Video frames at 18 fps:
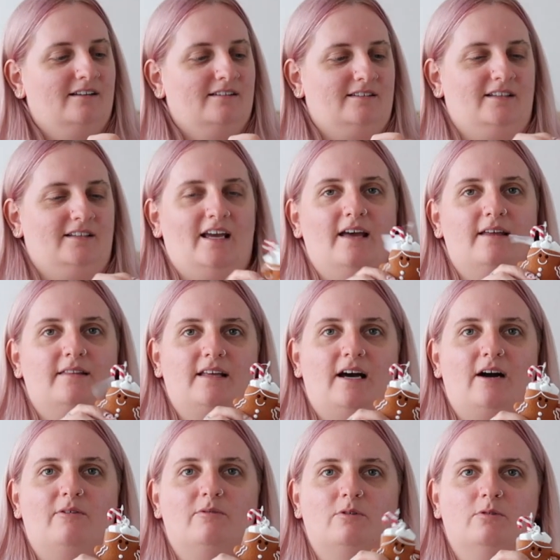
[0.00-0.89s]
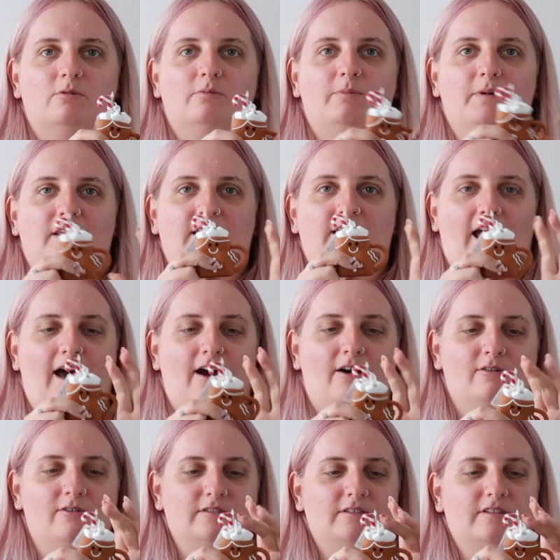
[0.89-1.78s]
So yeah, that will be
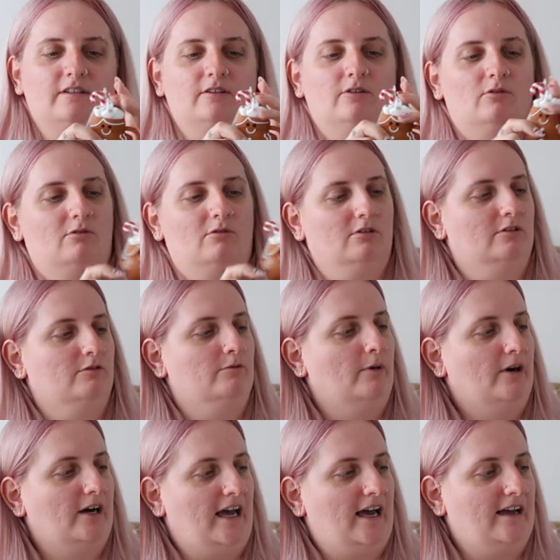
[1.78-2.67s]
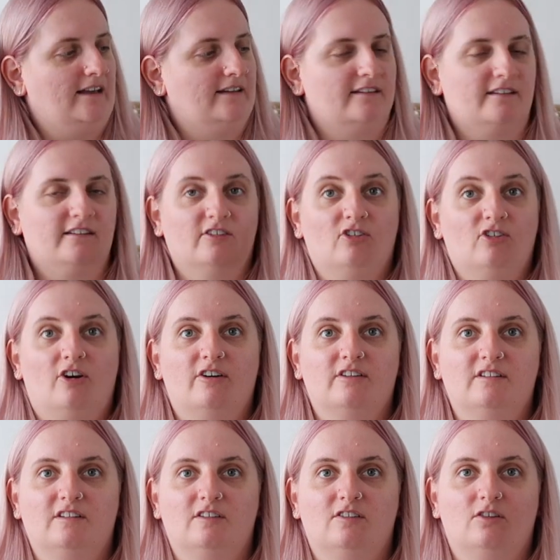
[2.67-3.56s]
housing all of my hand
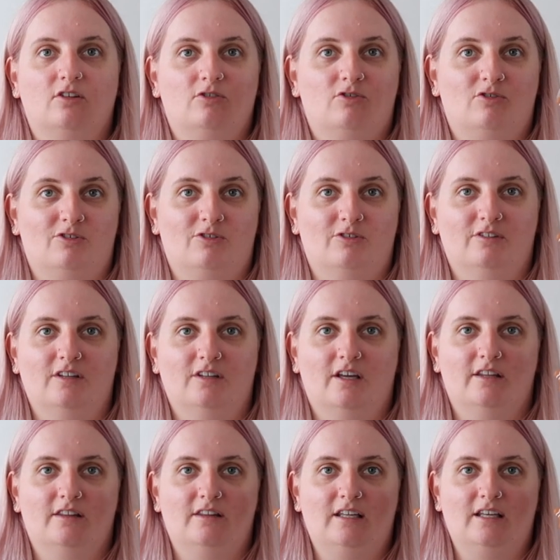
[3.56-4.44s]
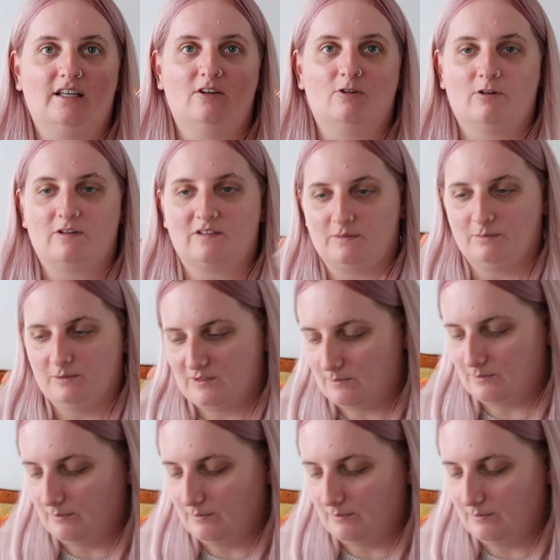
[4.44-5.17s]
sanitizers during the Christmas